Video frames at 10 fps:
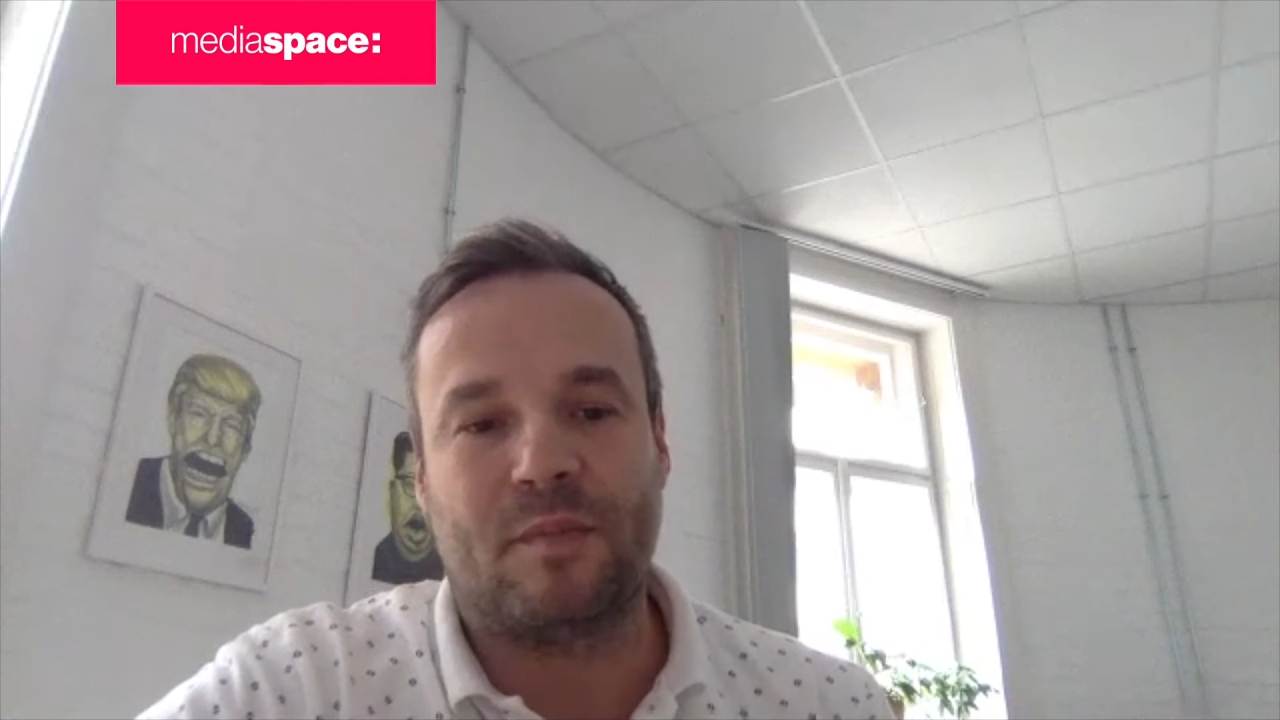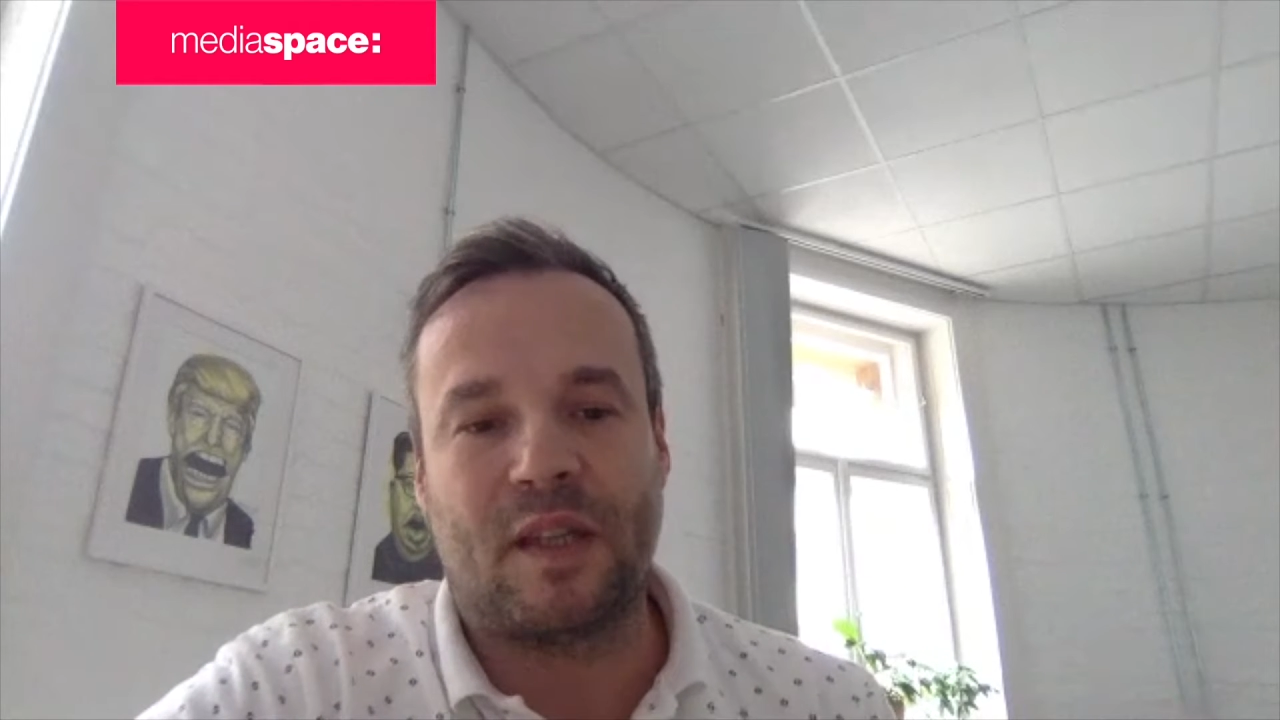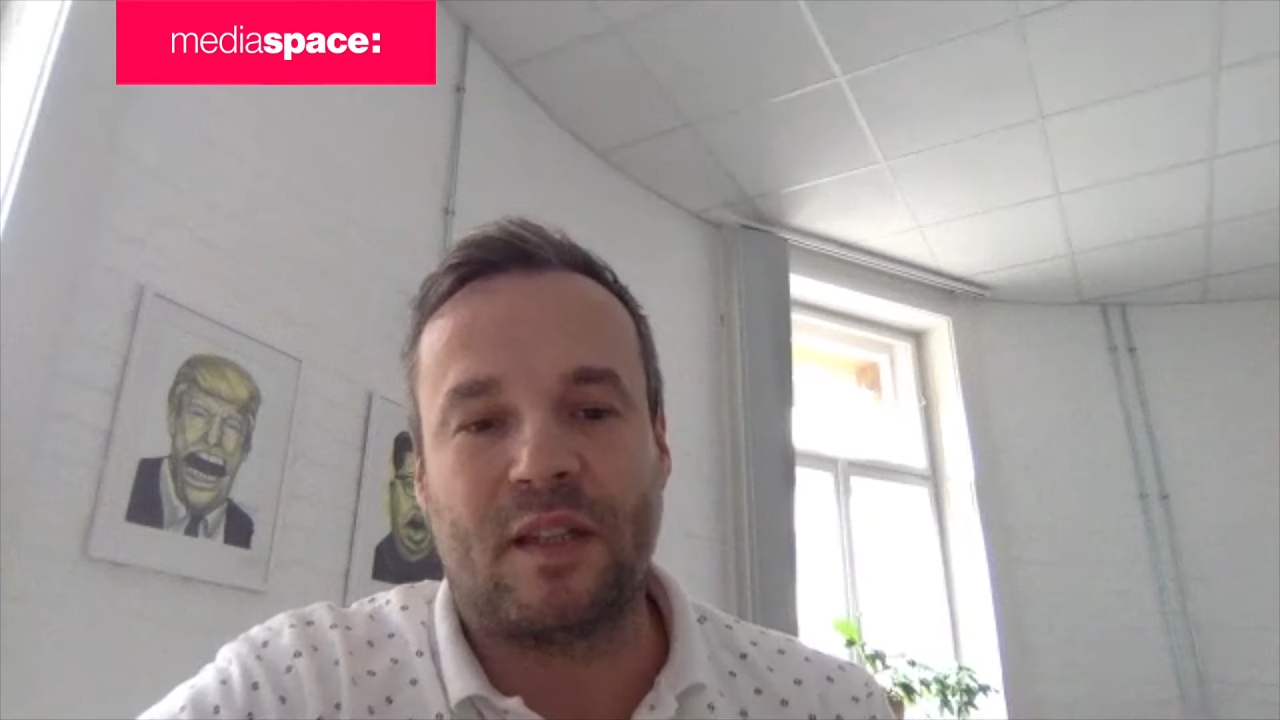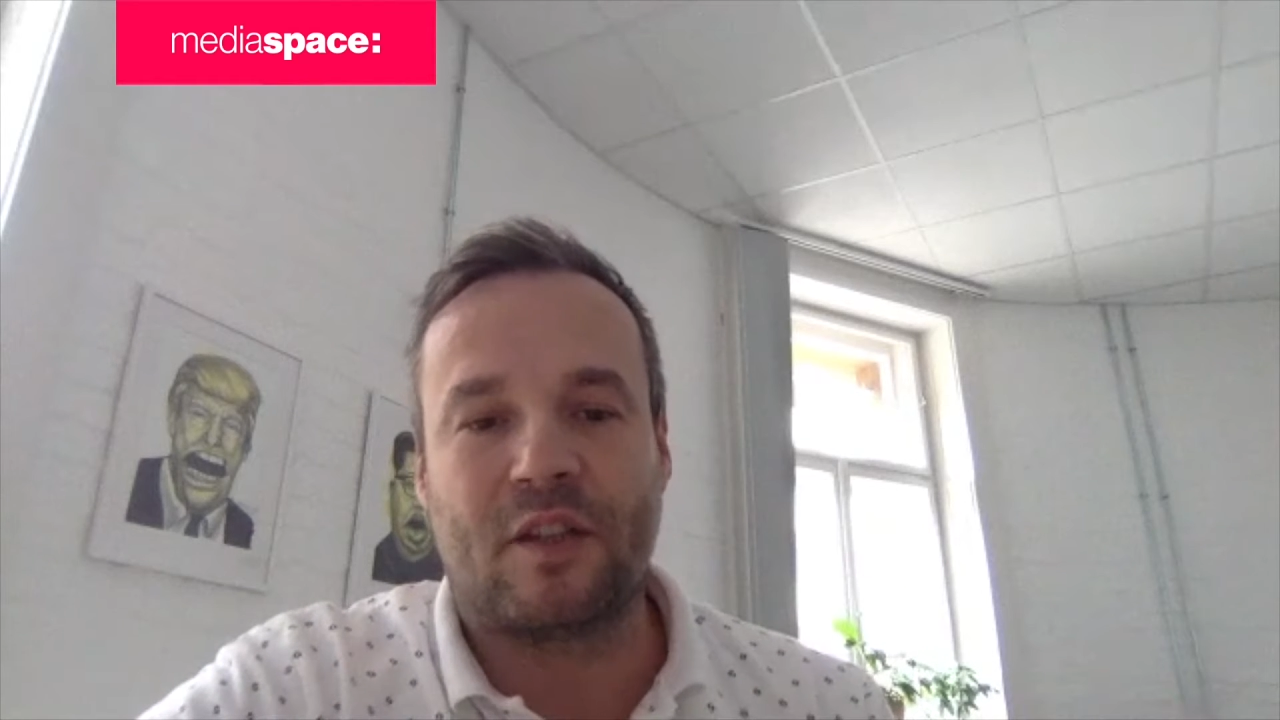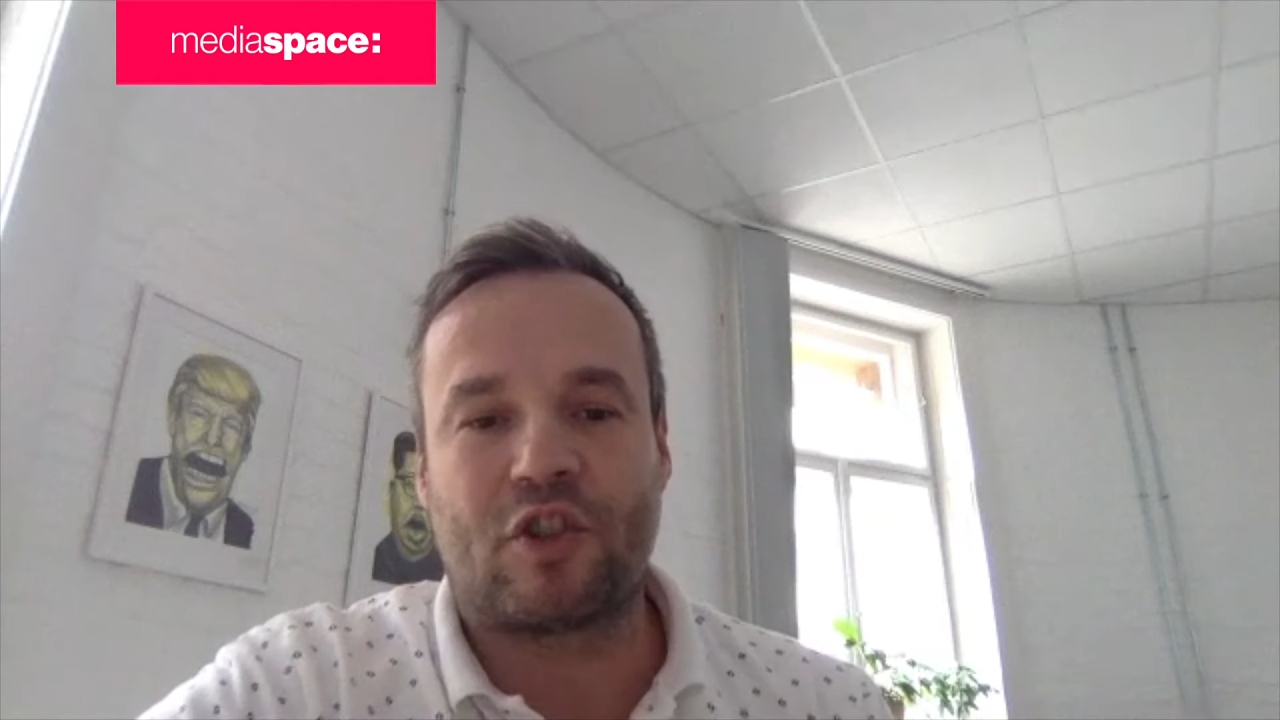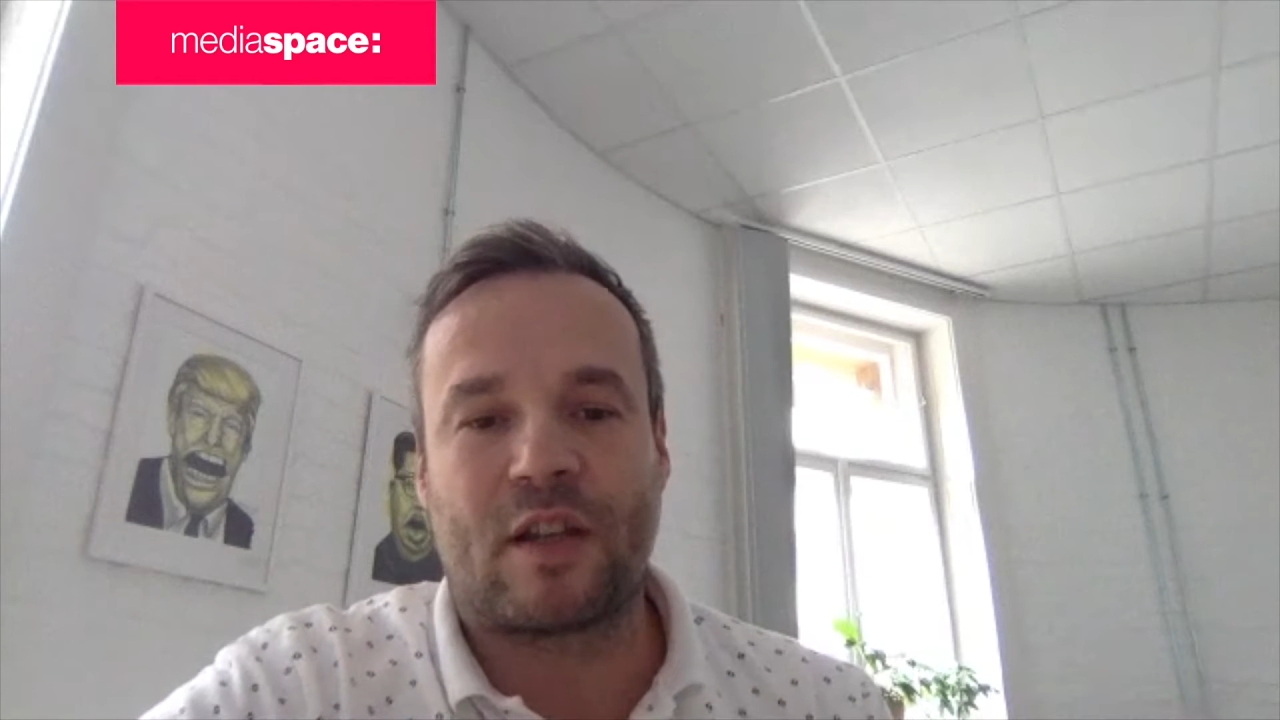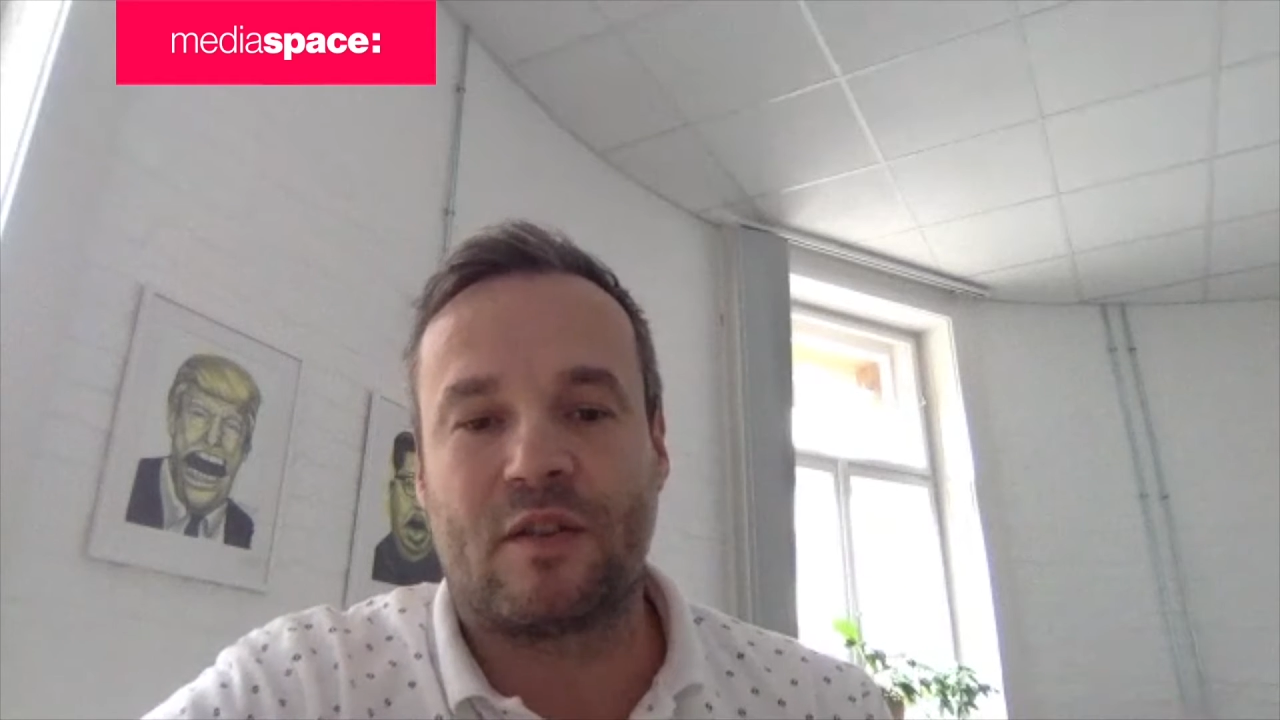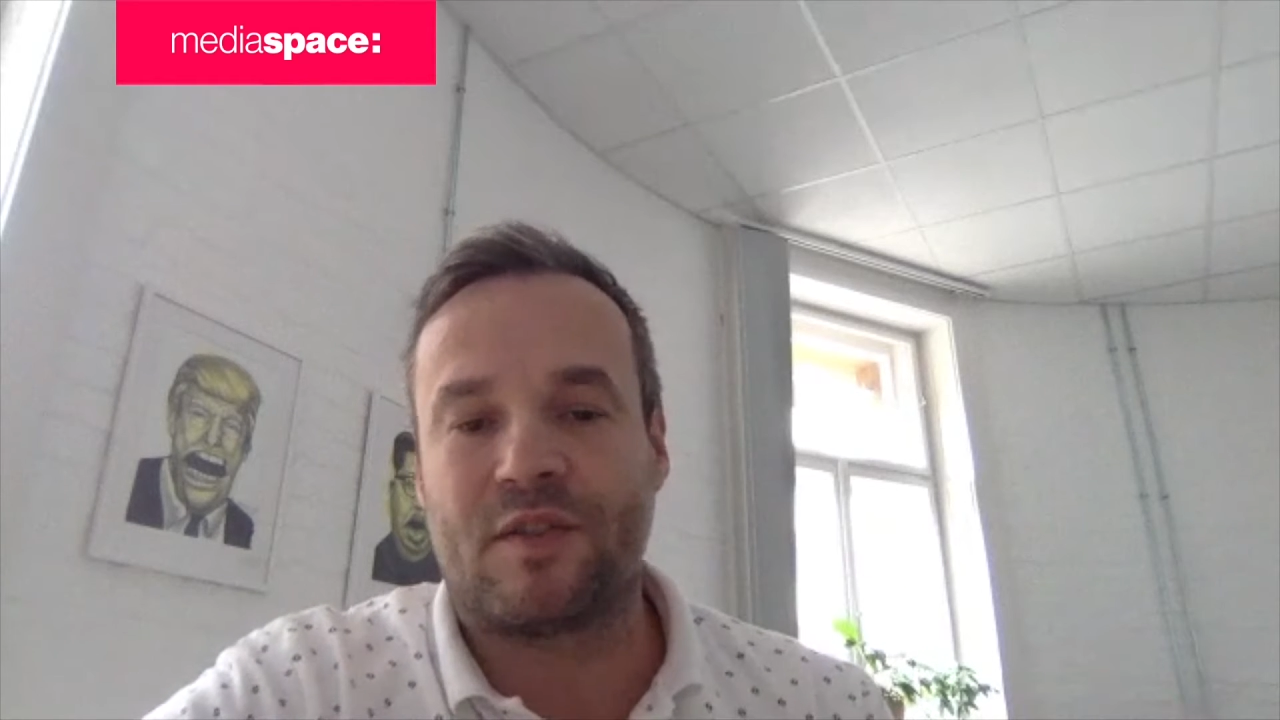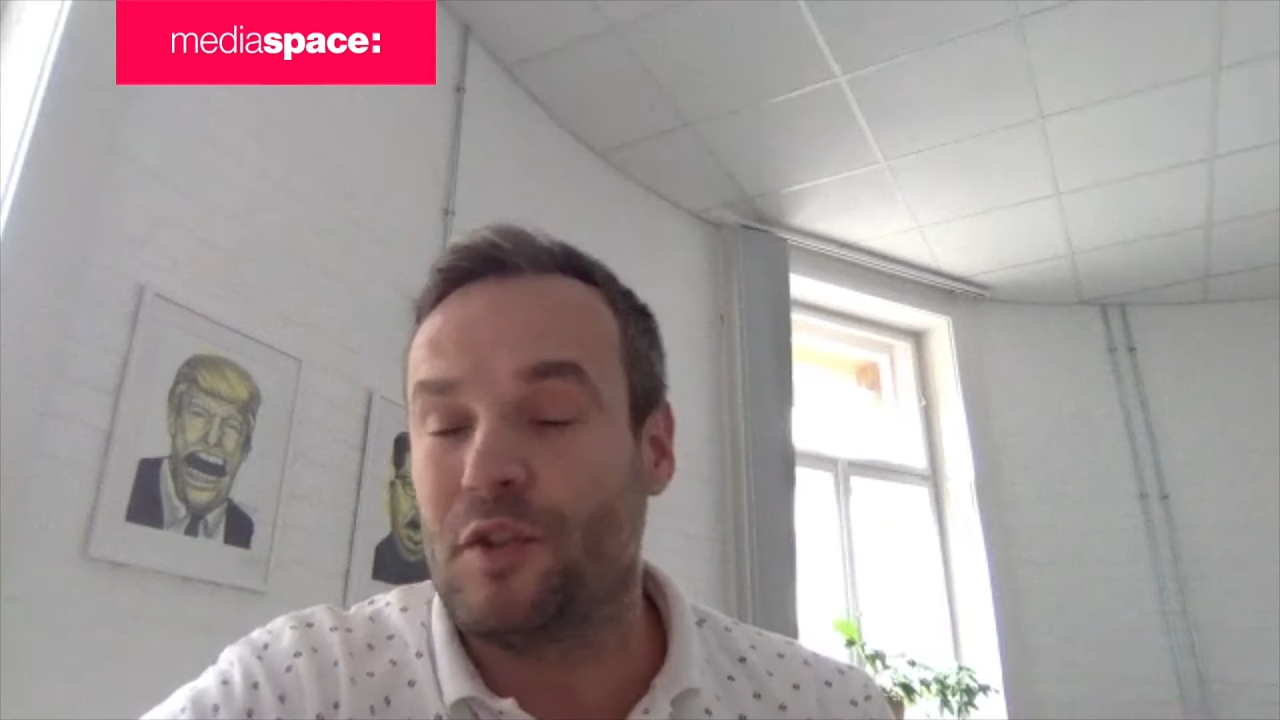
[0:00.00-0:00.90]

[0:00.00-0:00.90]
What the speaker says: media channels,